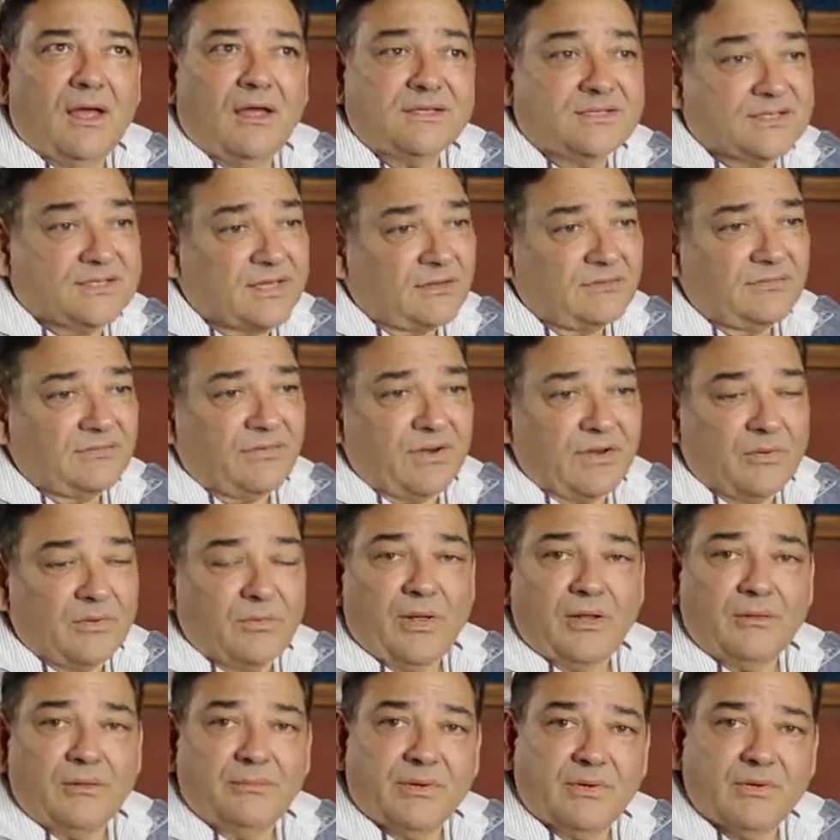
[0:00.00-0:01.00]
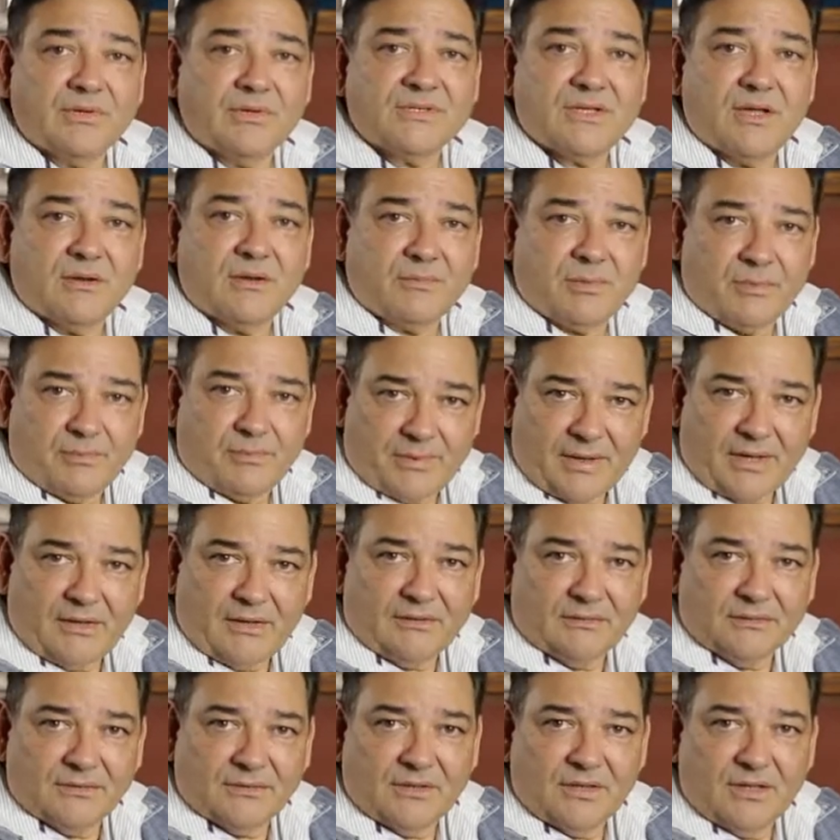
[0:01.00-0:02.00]
sell very well because they are
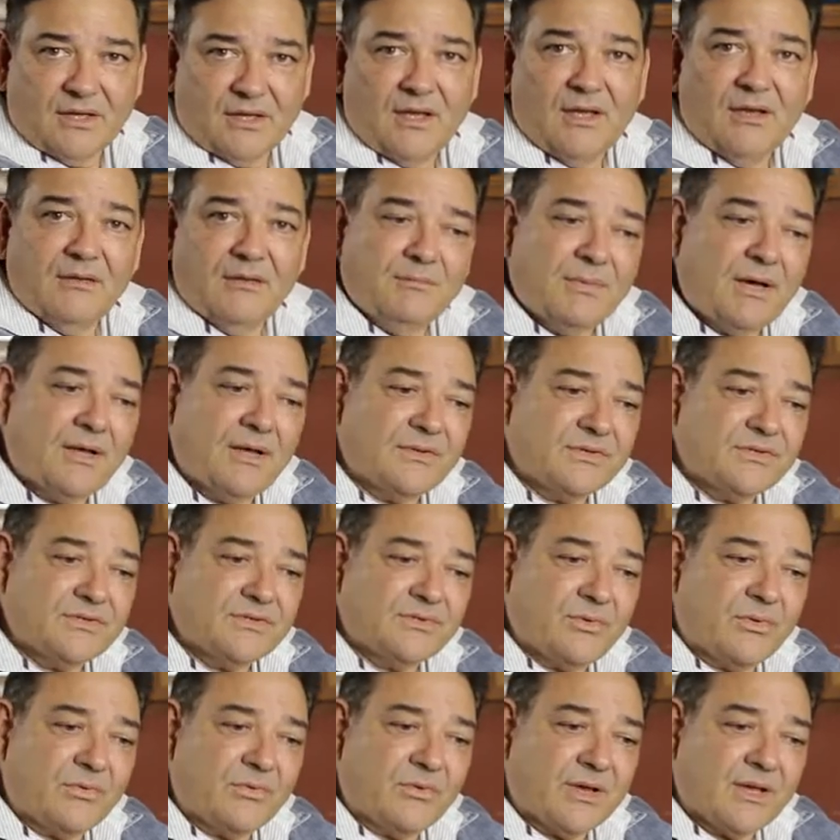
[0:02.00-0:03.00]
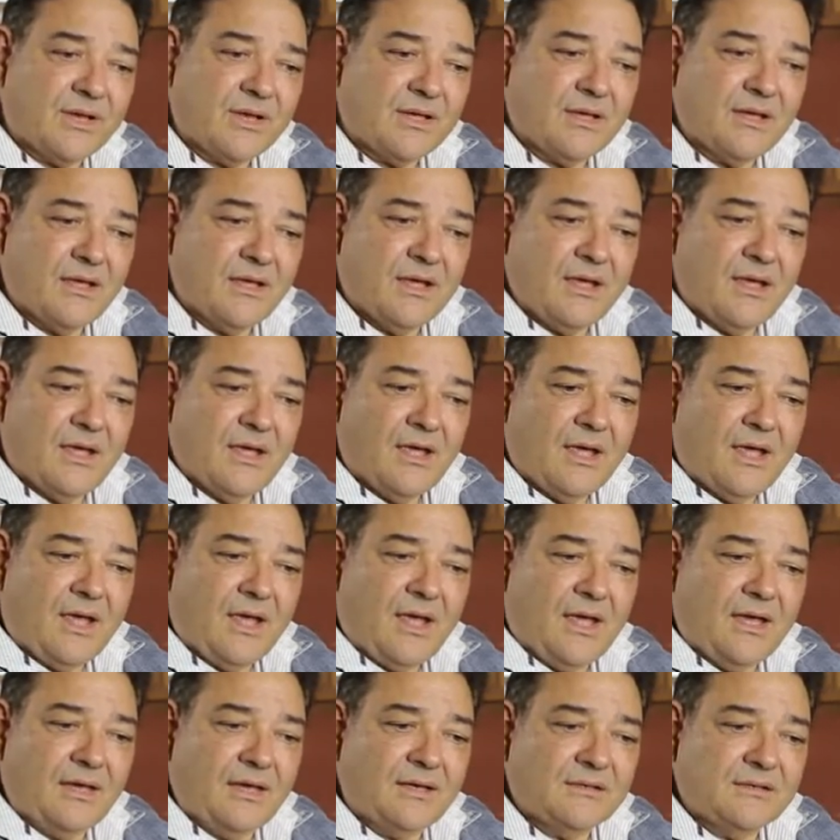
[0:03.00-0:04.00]
propelled by the story.
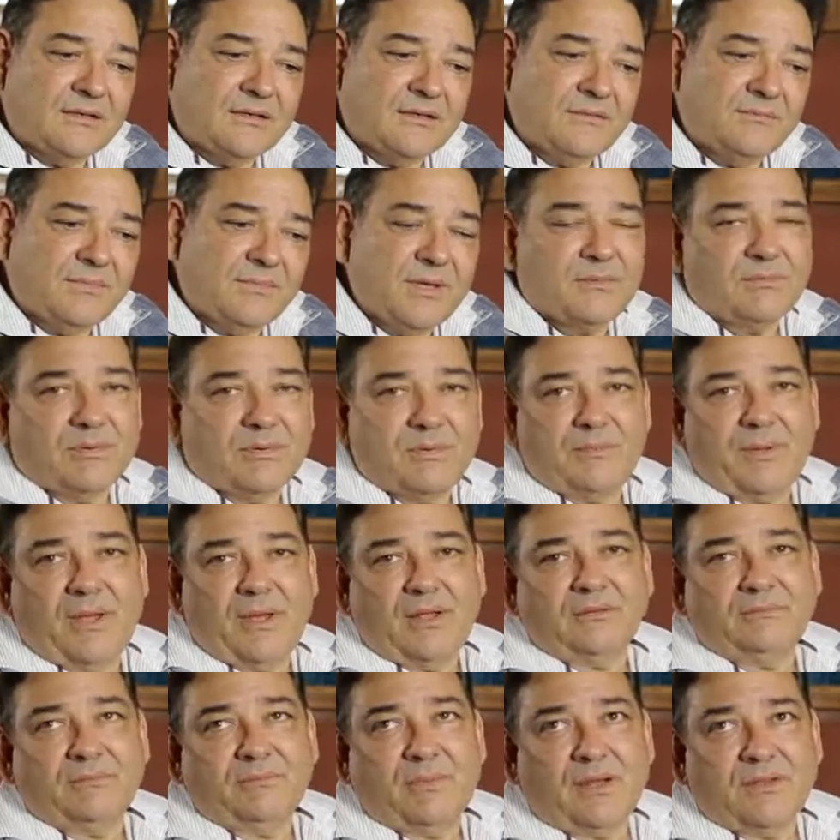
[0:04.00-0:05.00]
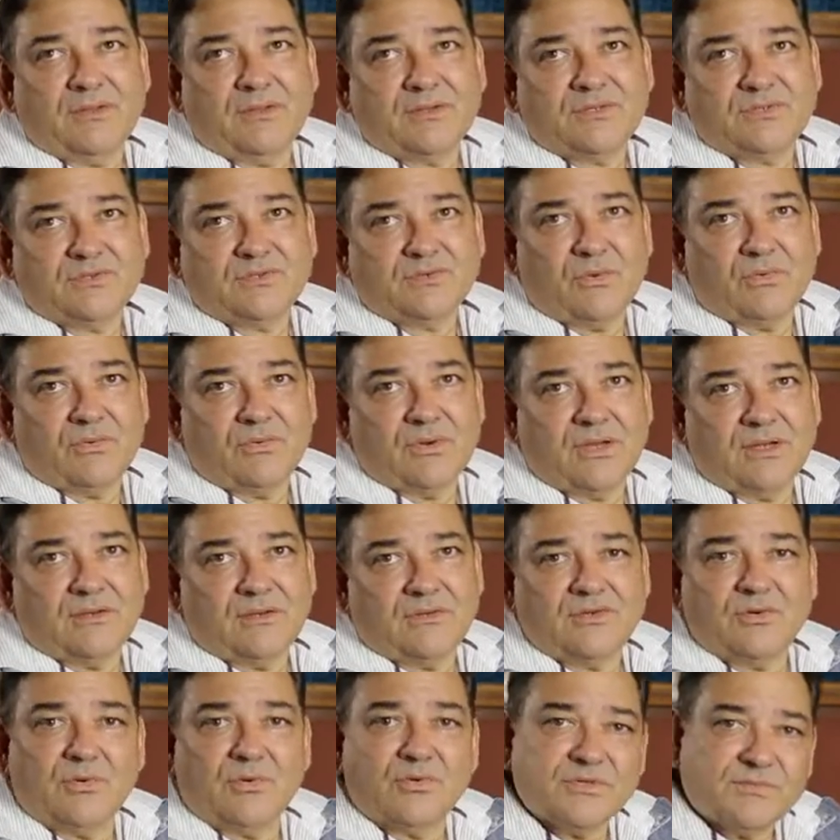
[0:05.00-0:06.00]
And being propelled by the
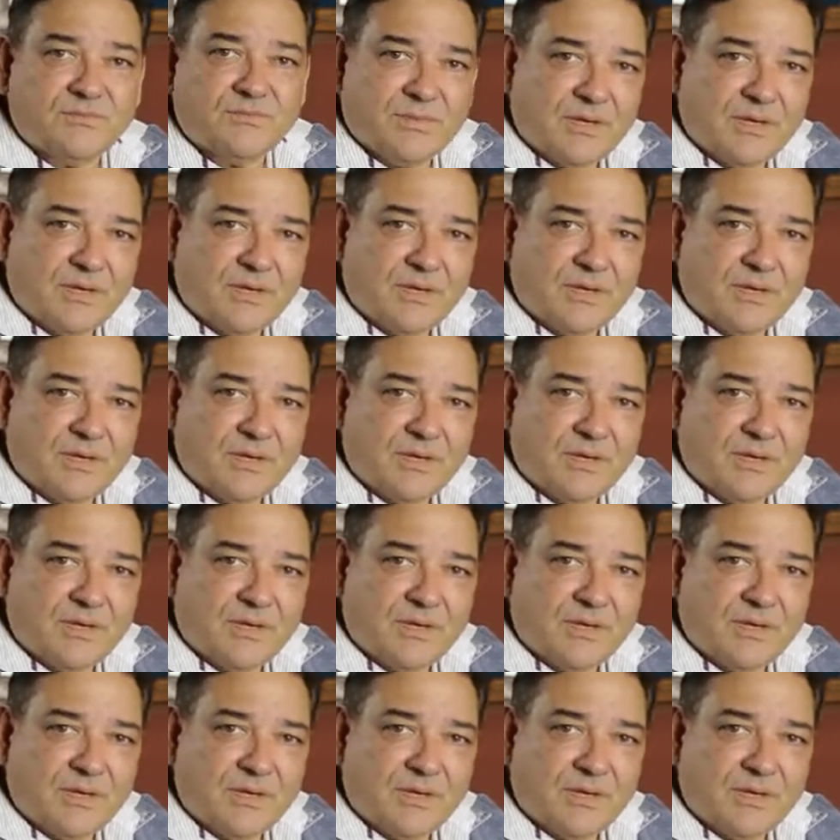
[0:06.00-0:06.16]
story draws